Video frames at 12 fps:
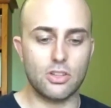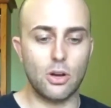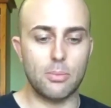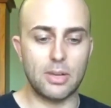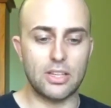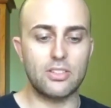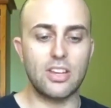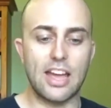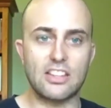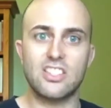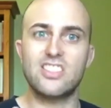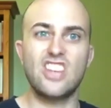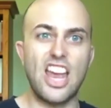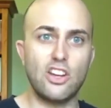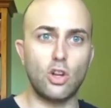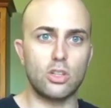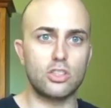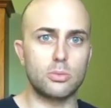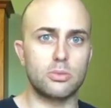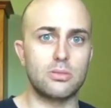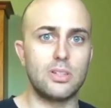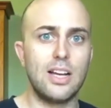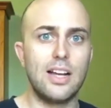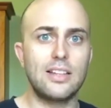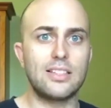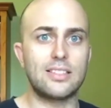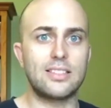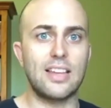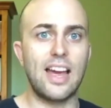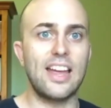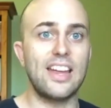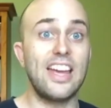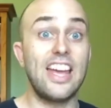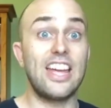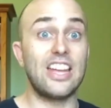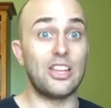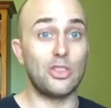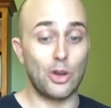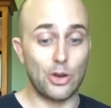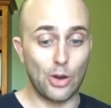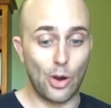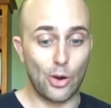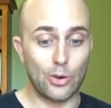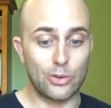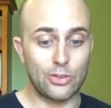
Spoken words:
So it means, yeah, to stay knowledgeable, to stay in the know.